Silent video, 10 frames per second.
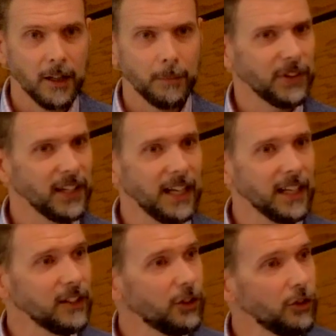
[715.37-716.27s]
But they can't
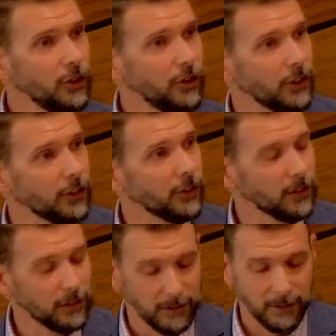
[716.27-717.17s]
get to Jesus.
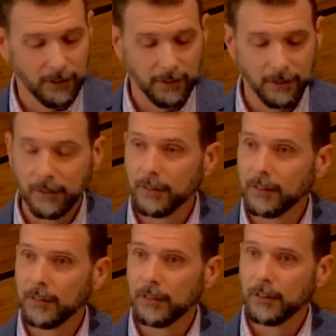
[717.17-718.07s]

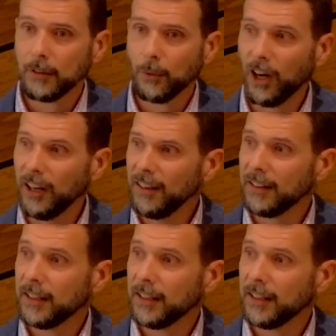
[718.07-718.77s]
Why?